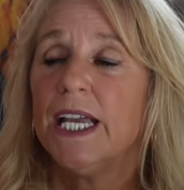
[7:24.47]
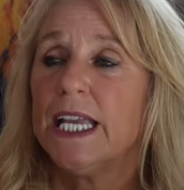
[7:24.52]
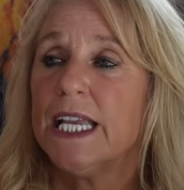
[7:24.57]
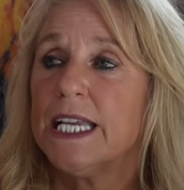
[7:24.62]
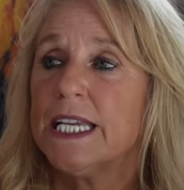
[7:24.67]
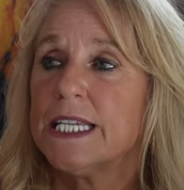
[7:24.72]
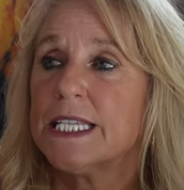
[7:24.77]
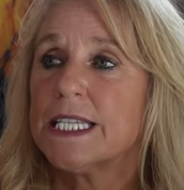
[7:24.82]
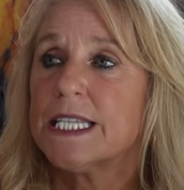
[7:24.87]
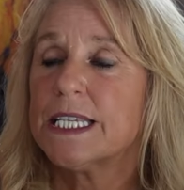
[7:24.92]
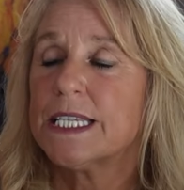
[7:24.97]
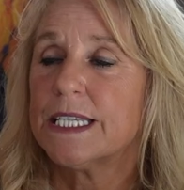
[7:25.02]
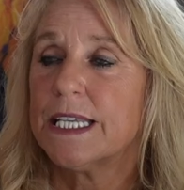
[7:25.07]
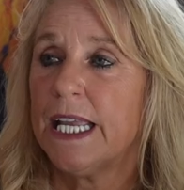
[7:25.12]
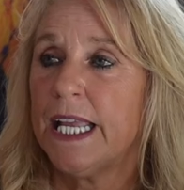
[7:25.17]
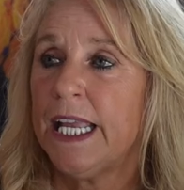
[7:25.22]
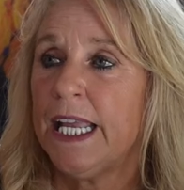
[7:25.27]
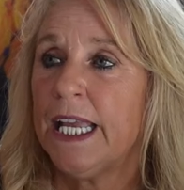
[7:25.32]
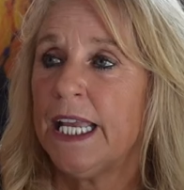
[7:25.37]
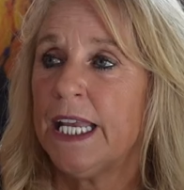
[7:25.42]

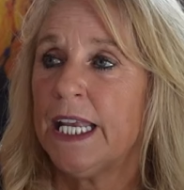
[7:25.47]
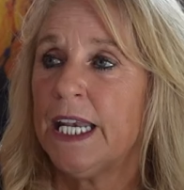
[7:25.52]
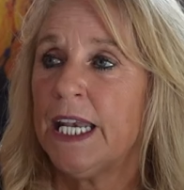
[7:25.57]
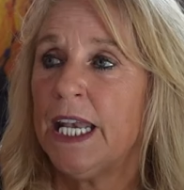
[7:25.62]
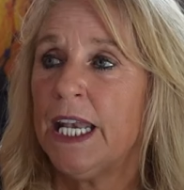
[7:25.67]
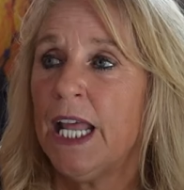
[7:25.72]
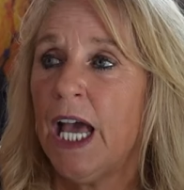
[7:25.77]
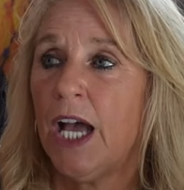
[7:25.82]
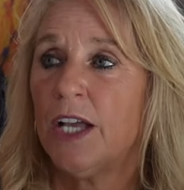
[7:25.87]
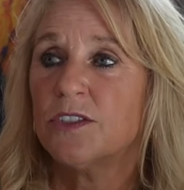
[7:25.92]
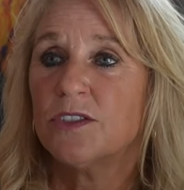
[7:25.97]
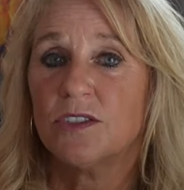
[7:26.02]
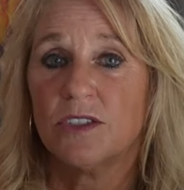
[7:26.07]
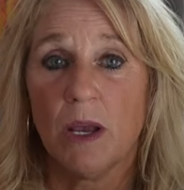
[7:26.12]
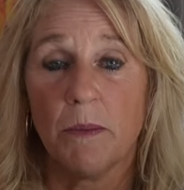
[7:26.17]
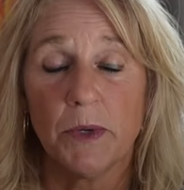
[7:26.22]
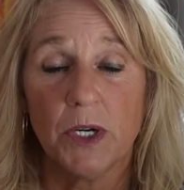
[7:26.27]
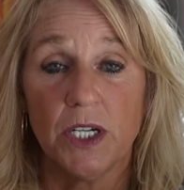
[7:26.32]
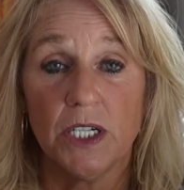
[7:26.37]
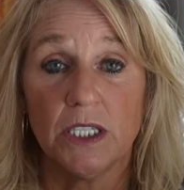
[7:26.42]
It's in
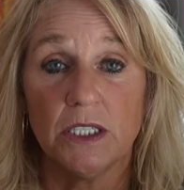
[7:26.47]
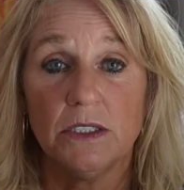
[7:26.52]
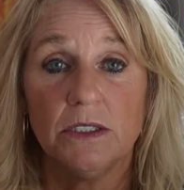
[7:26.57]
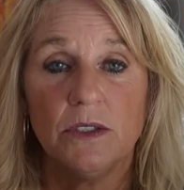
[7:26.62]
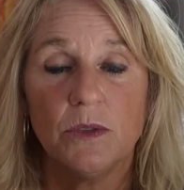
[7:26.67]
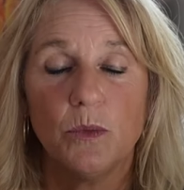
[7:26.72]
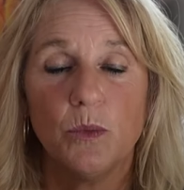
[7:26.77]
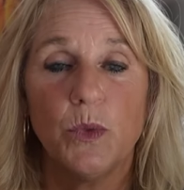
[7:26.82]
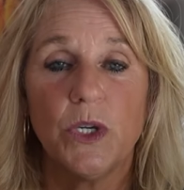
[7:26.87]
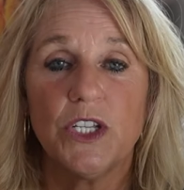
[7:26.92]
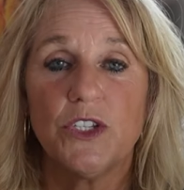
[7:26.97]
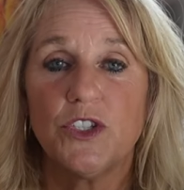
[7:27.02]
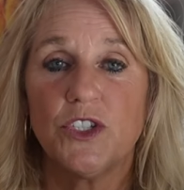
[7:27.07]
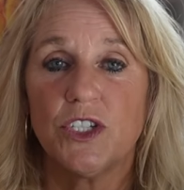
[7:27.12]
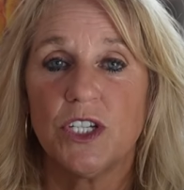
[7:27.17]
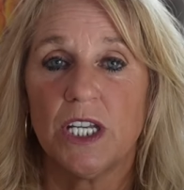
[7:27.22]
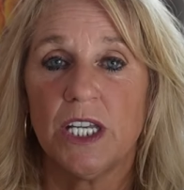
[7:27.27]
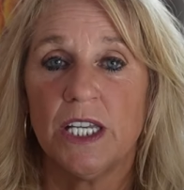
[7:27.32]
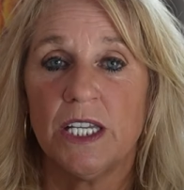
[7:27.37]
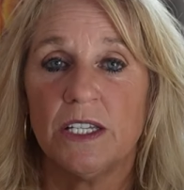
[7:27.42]
Summerhill,
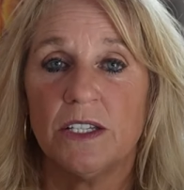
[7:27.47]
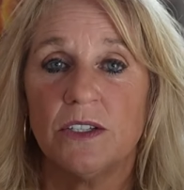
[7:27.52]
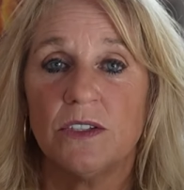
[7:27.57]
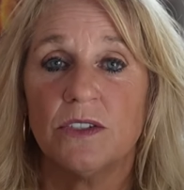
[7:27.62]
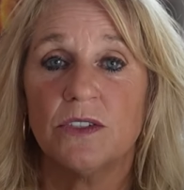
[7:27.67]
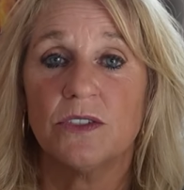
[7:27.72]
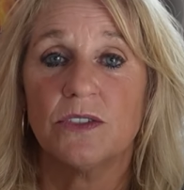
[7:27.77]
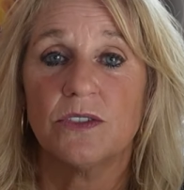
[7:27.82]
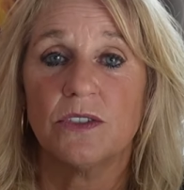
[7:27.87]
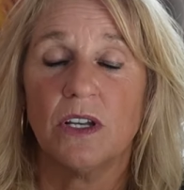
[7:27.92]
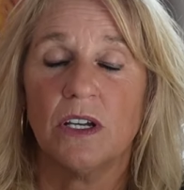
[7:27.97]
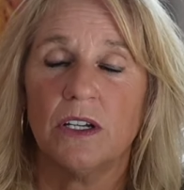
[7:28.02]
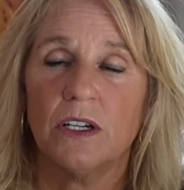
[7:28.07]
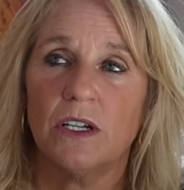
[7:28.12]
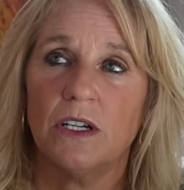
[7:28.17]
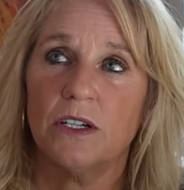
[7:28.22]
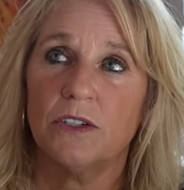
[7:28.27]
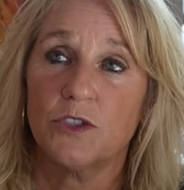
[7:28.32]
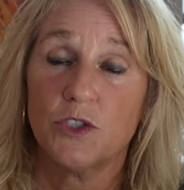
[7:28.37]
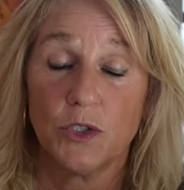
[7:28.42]
which is,
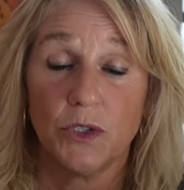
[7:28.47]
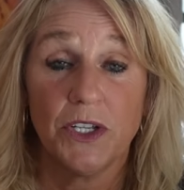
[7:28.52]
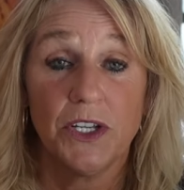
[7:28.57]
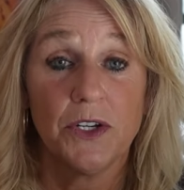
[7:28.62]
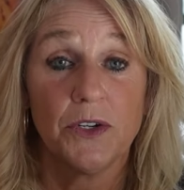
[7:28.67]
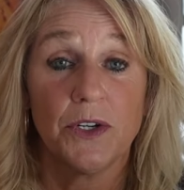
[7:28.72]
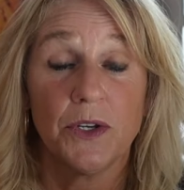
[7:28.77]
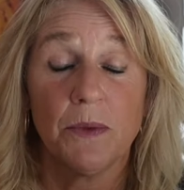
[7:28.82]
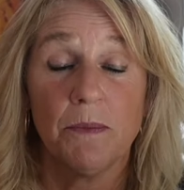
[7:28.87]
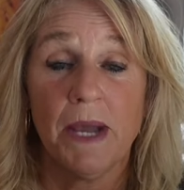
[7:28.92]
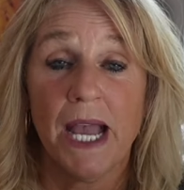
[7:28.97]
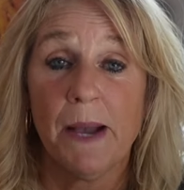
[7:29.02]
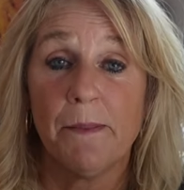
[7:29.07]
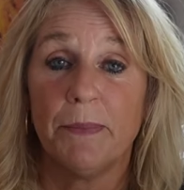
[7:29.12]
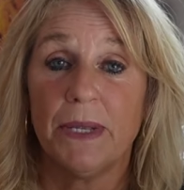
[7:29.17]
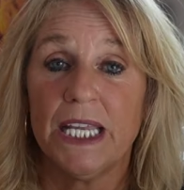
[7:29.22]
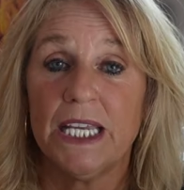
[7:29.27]
I'll show you here on the map.